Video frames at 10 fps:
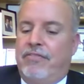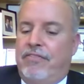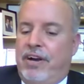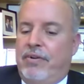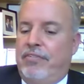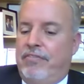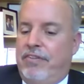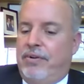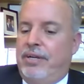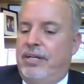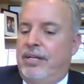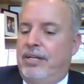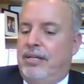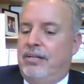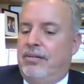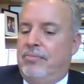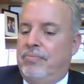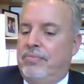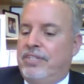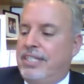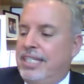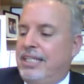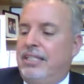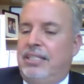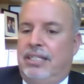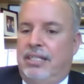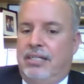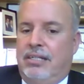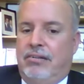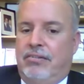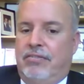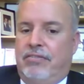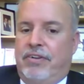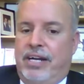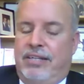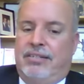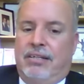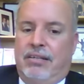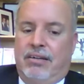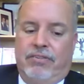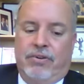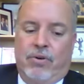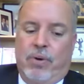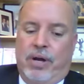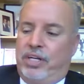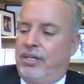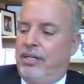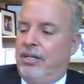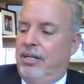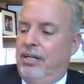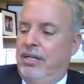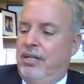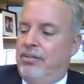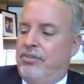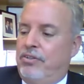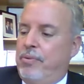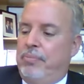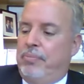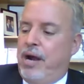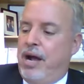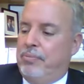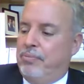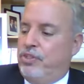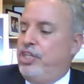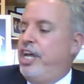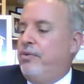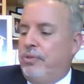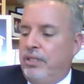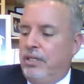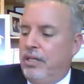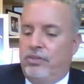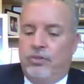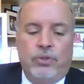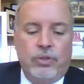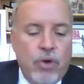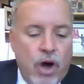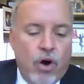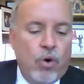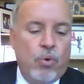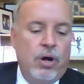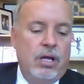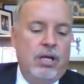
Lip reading: very, very sickly phrasing for a question. So many problems. Generally, do you know,